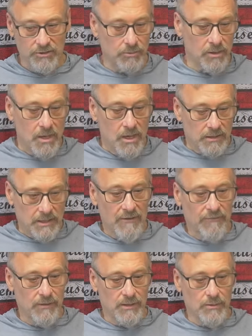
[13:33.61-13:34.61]
So
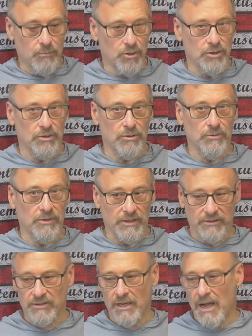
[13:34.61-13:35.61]
definitely would do
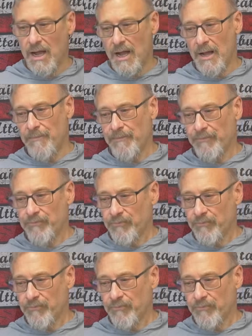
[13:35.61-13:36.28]
this. Um,